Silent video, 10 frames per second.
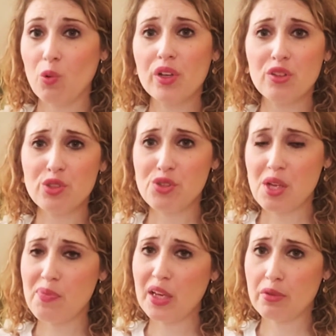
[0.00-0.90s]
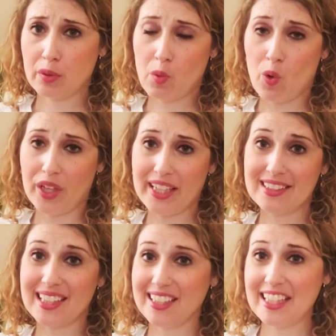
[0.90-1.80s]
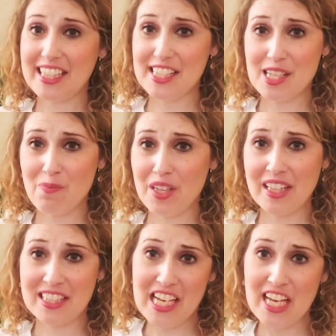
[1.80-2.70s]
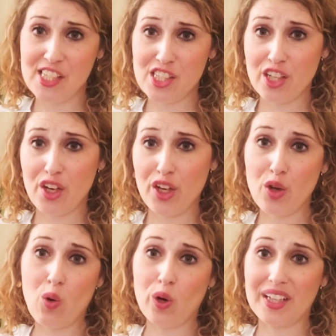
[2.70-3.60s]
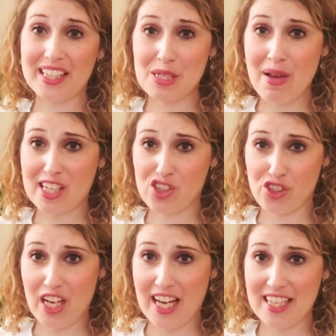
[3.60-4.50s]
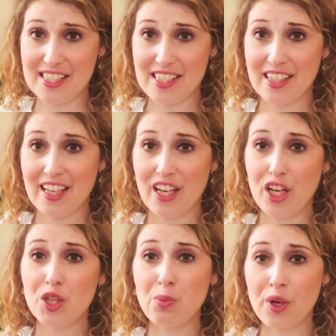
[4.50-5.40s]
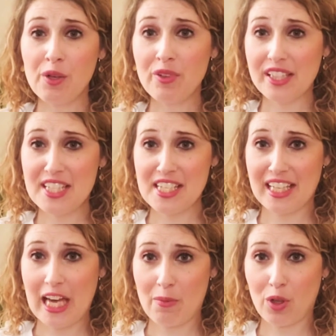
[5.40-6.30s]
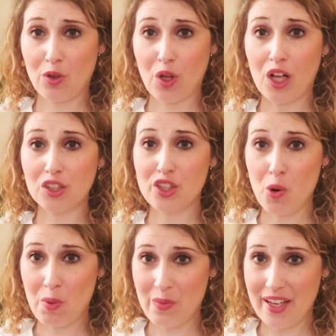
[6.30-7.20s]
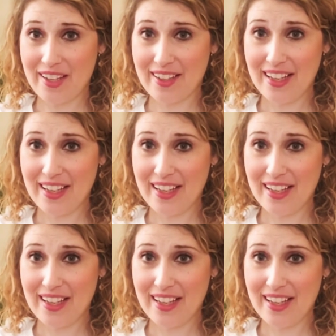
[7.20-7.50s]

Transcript: When you do something rewarding, like eat something that tastes good or get some exercise, your brain releases a chemical called dopamine.